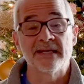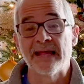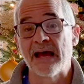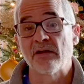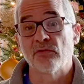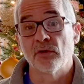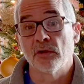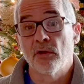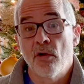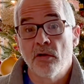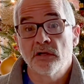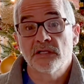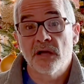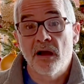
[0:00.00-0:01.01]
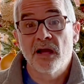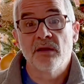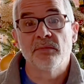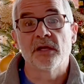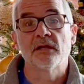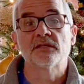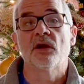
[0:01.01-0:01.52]
to that for a long time
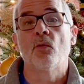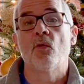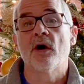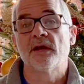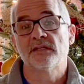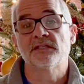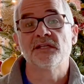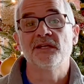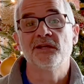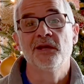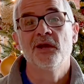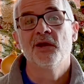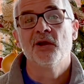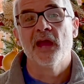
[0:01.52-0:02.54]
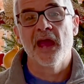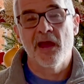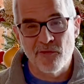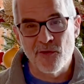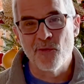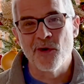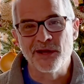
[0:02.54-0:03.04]
because I want to see
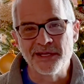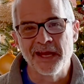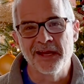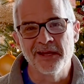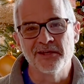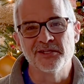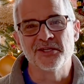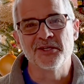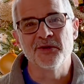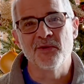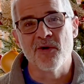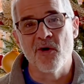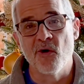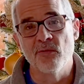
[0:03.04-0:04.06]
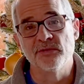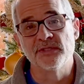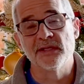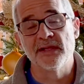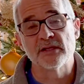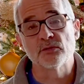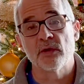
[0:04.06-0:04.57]
everyone get into homes.
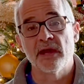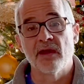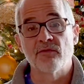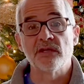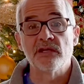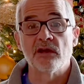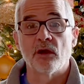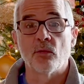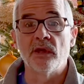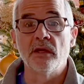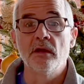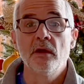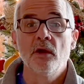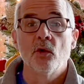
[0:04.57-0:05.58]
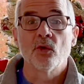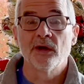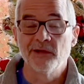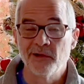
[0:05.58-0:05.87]
And that's why every year we run a